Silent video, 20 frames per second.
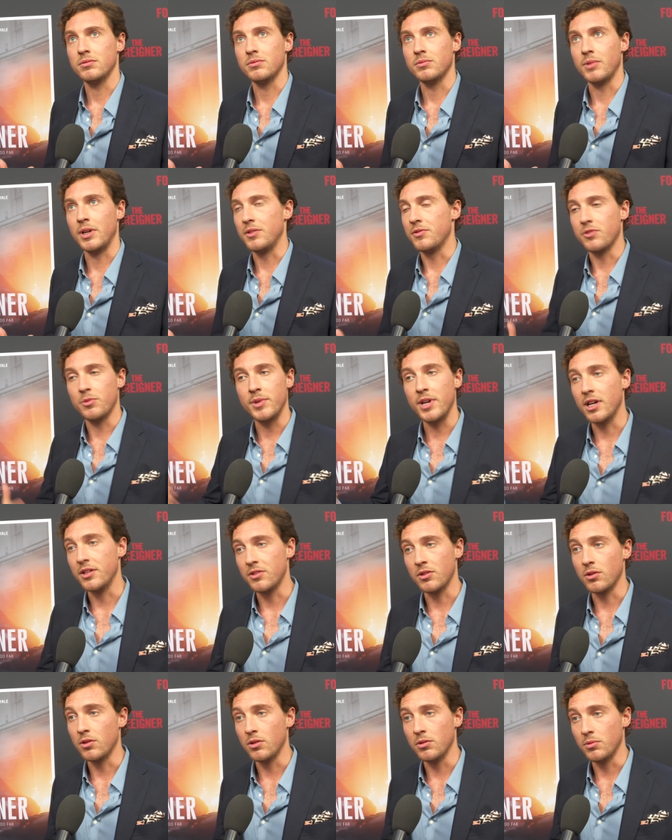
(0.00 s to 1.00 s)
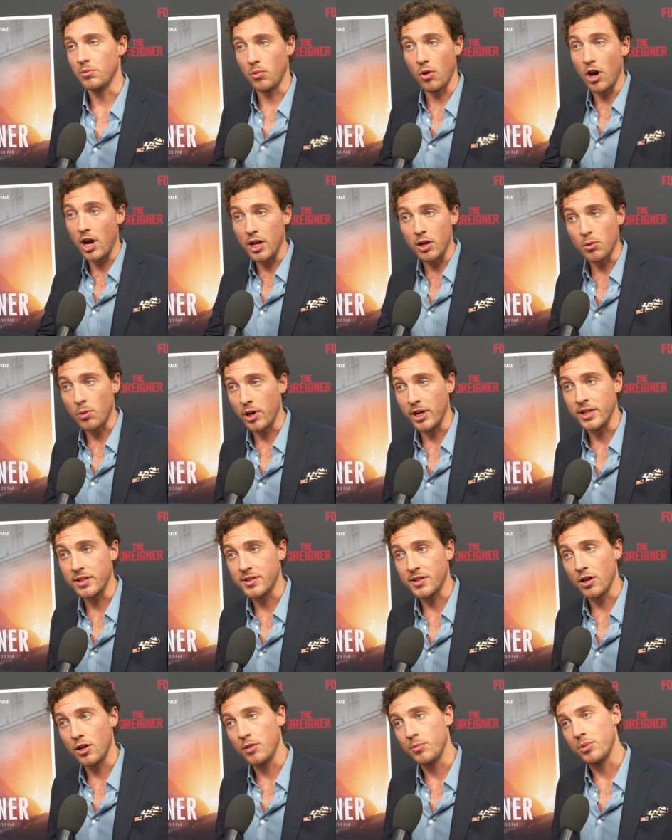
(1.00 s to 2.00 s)
went for me, I don't know why or what he
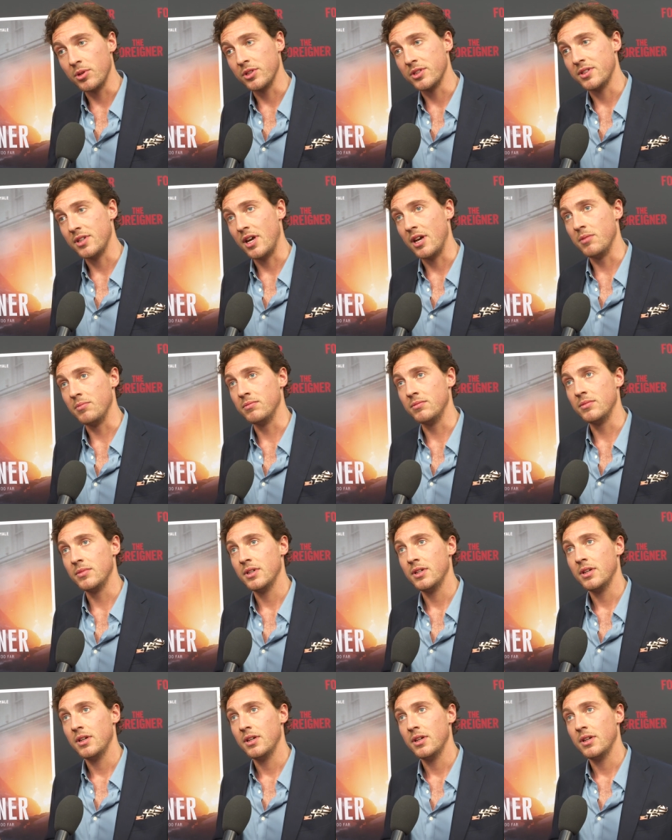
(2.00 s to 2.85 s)
saw, but um,